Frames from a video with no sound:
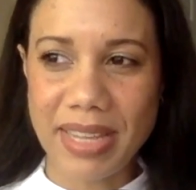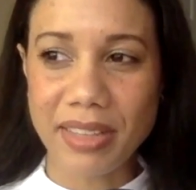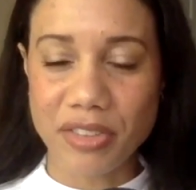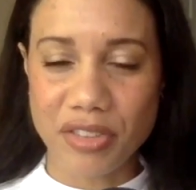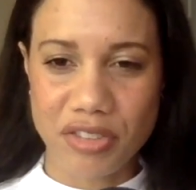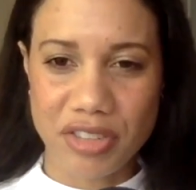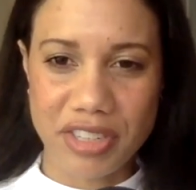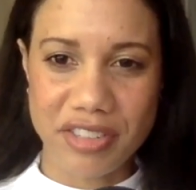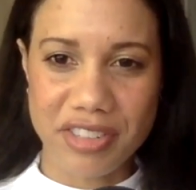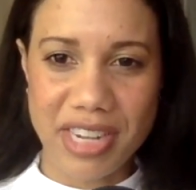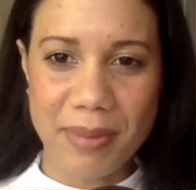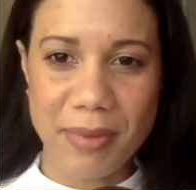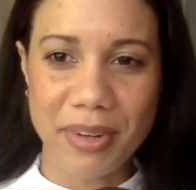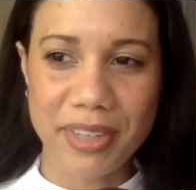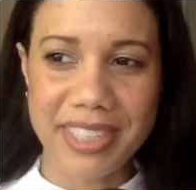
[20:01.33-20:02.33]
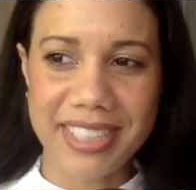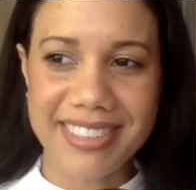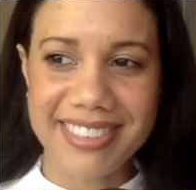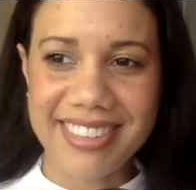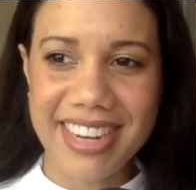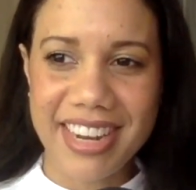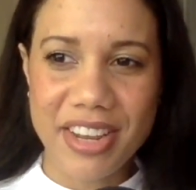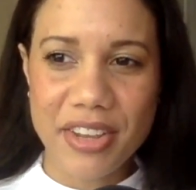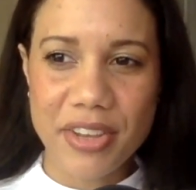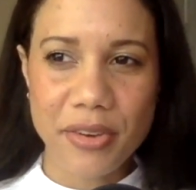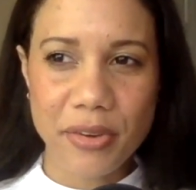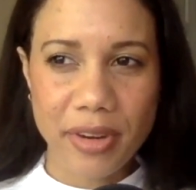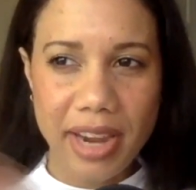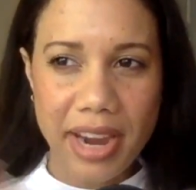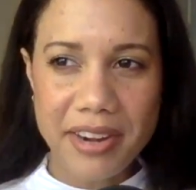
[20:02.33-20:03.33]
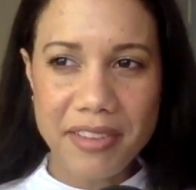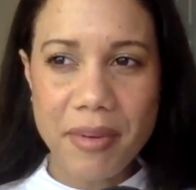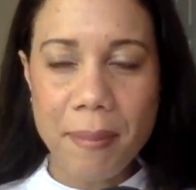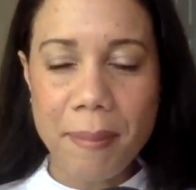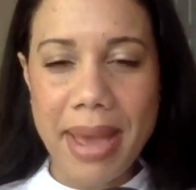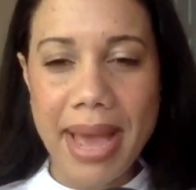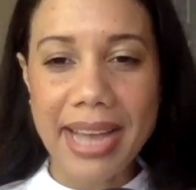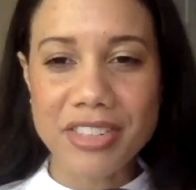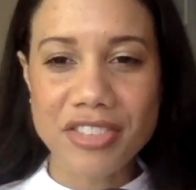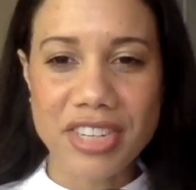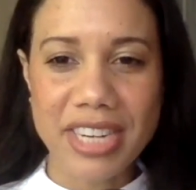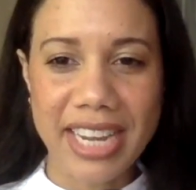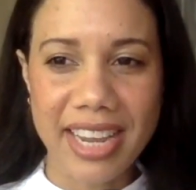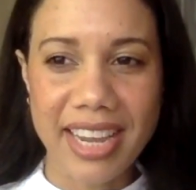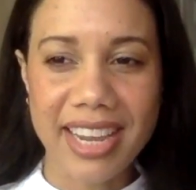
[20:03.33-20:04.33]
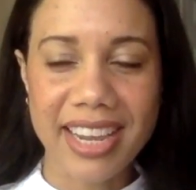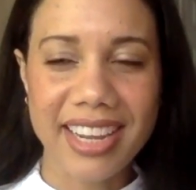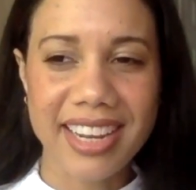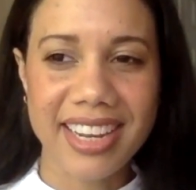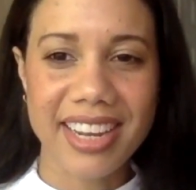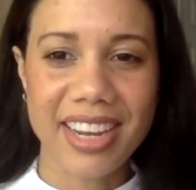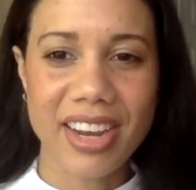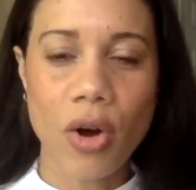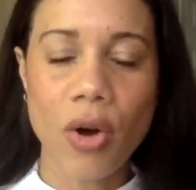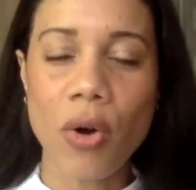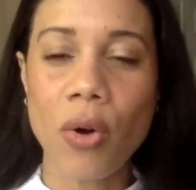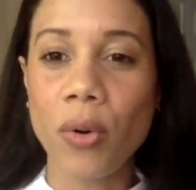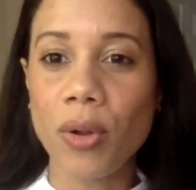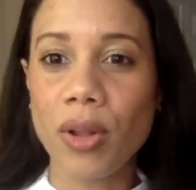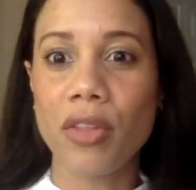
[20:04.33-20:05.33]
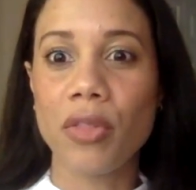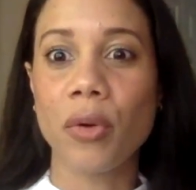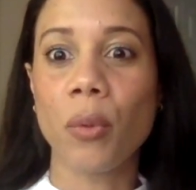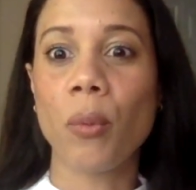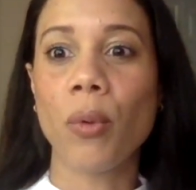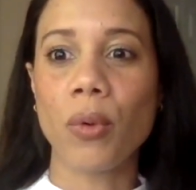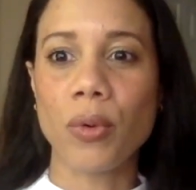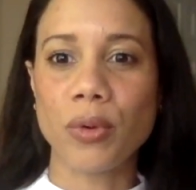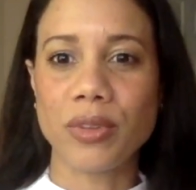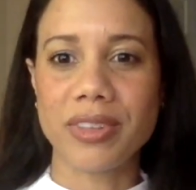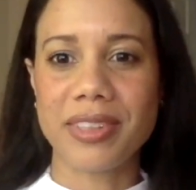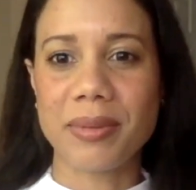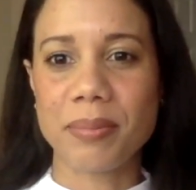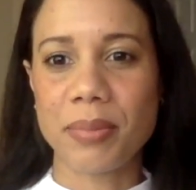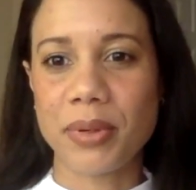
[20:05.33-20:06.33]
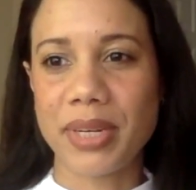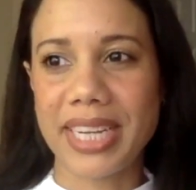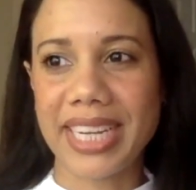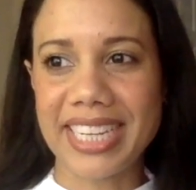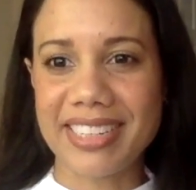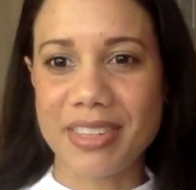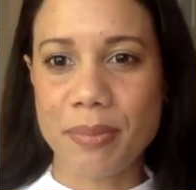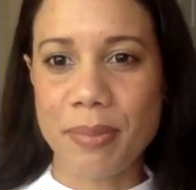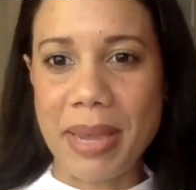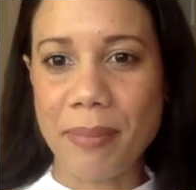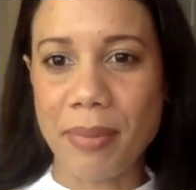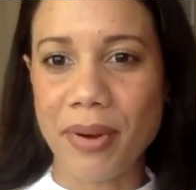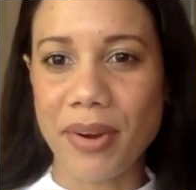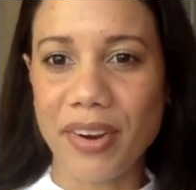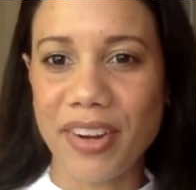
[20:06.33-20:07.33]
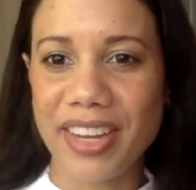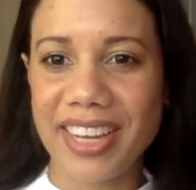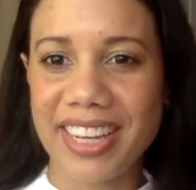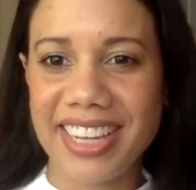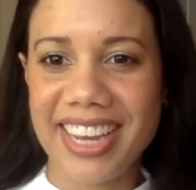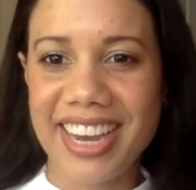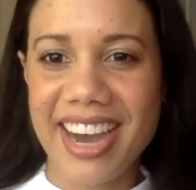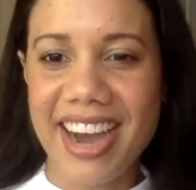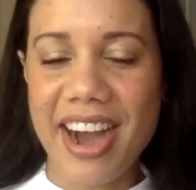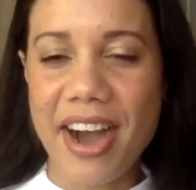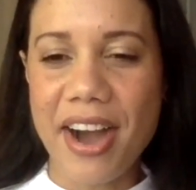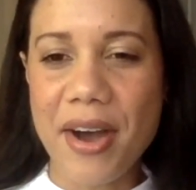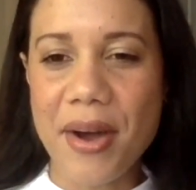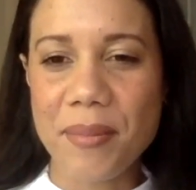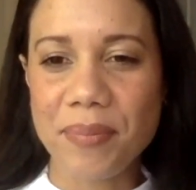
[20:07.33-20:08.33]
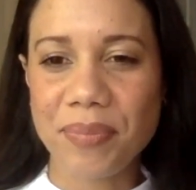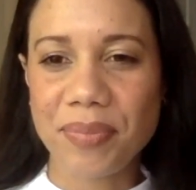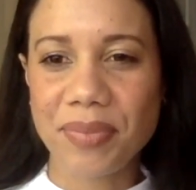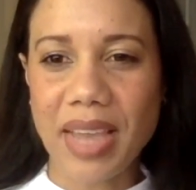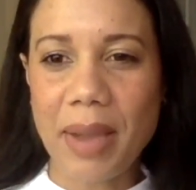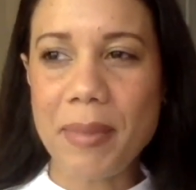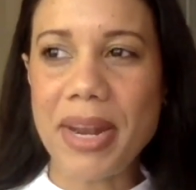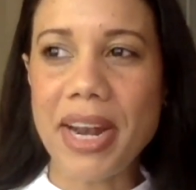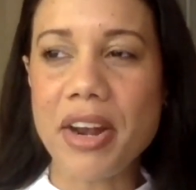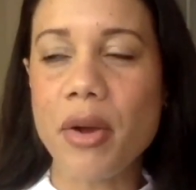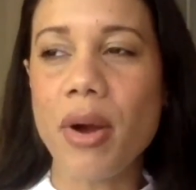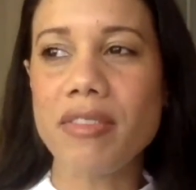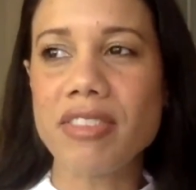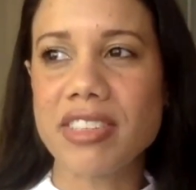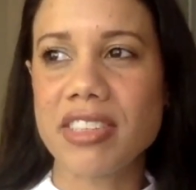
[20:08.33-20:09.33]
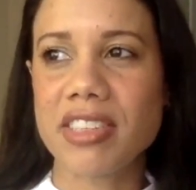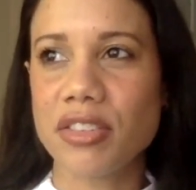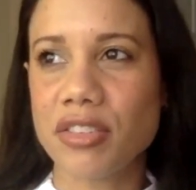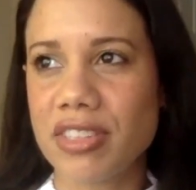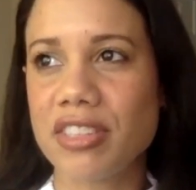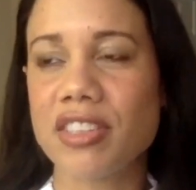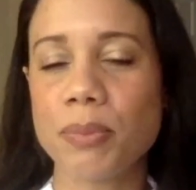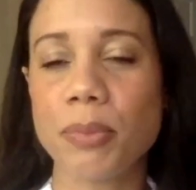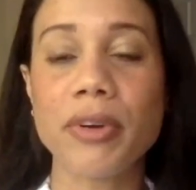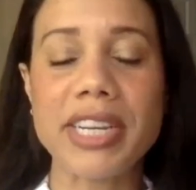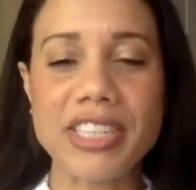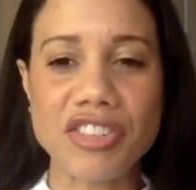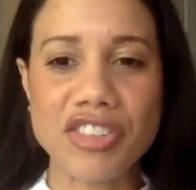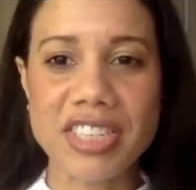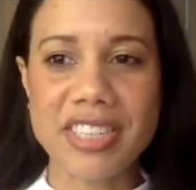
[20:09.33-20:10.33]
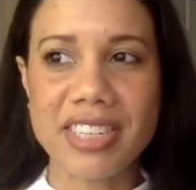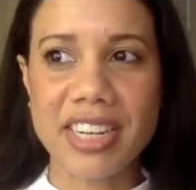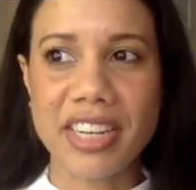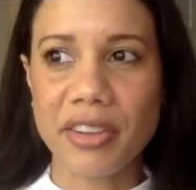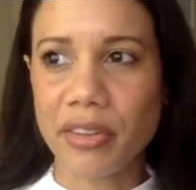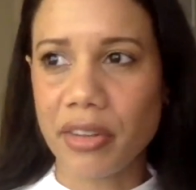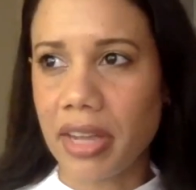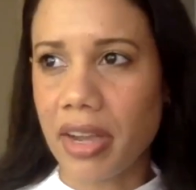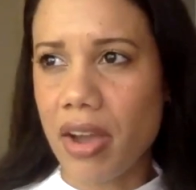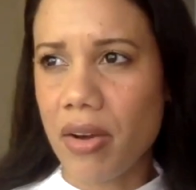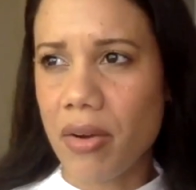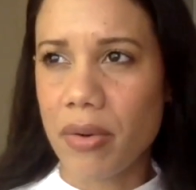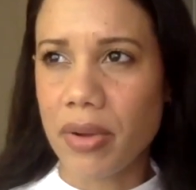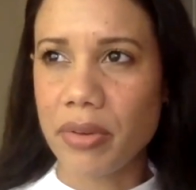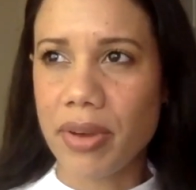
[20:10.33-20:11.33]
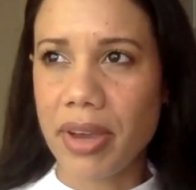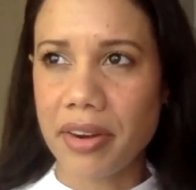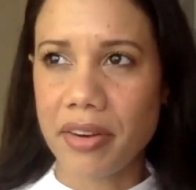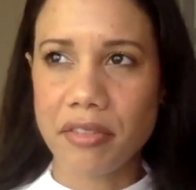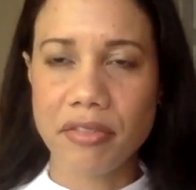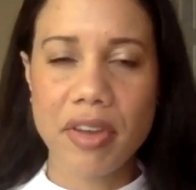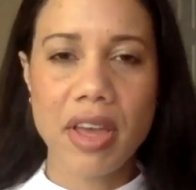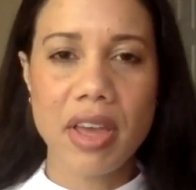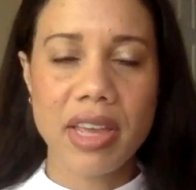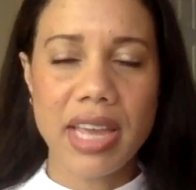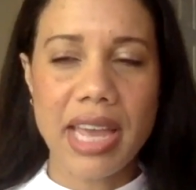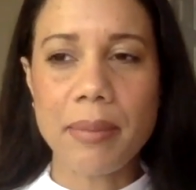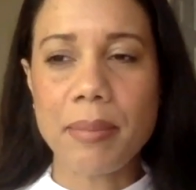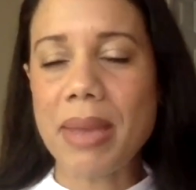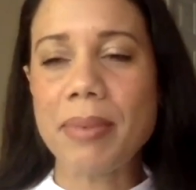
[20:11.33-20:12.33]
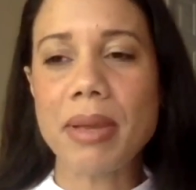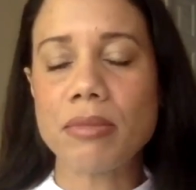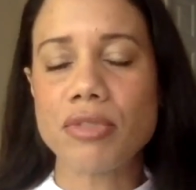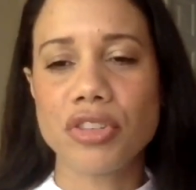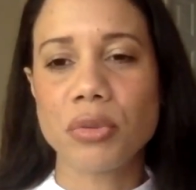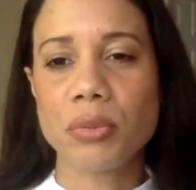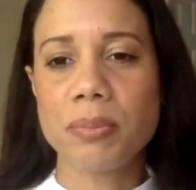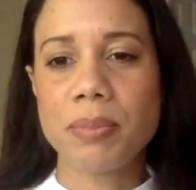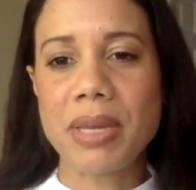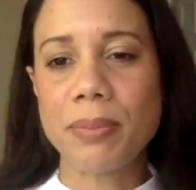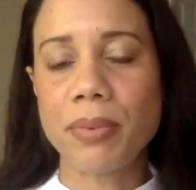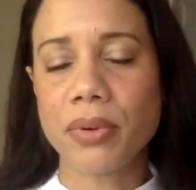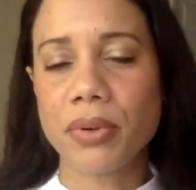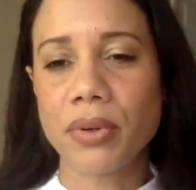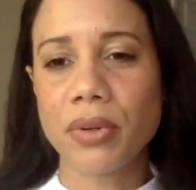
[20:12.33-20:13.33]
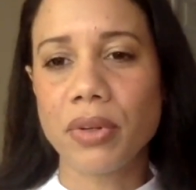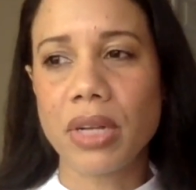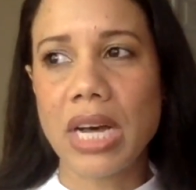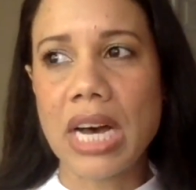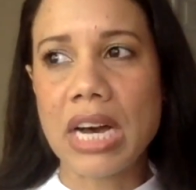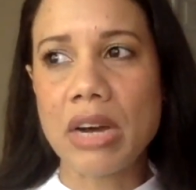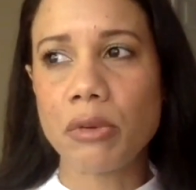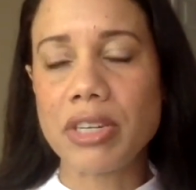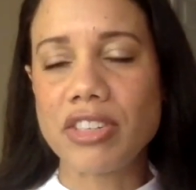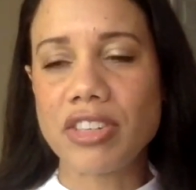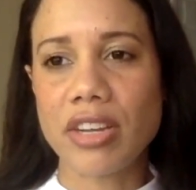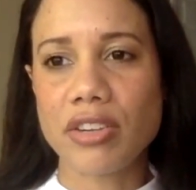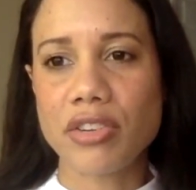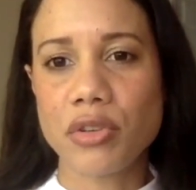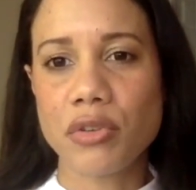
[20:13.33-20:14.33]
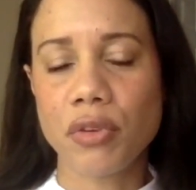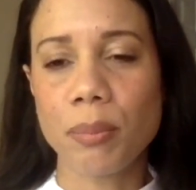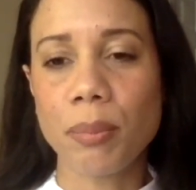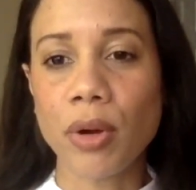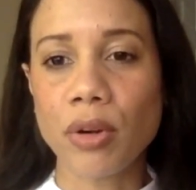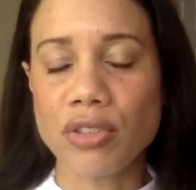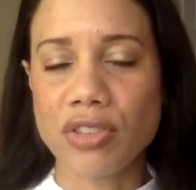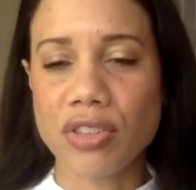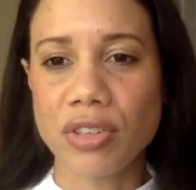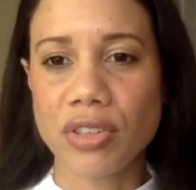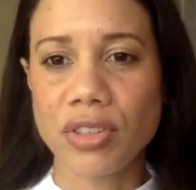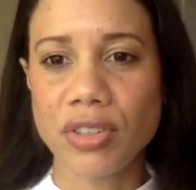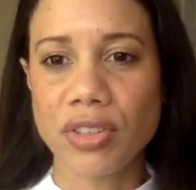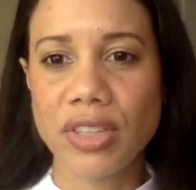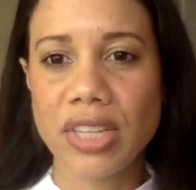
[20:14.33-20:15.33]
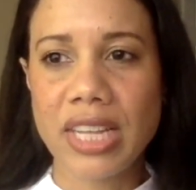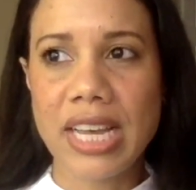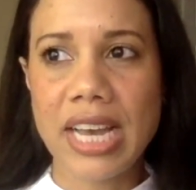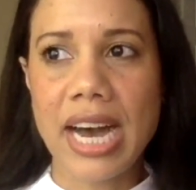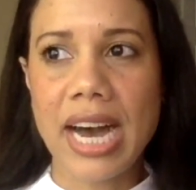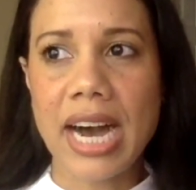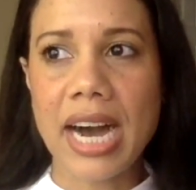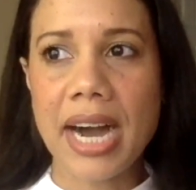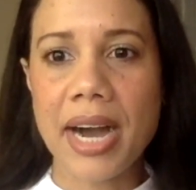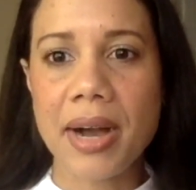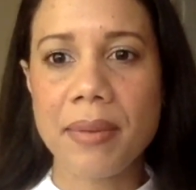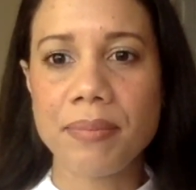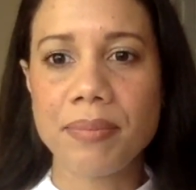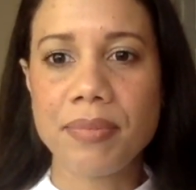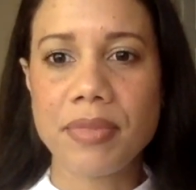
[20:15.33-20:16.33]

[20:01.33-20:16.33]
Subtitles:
illustrator type artist, you're kind of imagining a whole other world and then putting it to paper. I mean, I know obviously there's inspiration and you're like, oh, and you kind of, and maybe I'm sure when people reach out to you for personal, uh,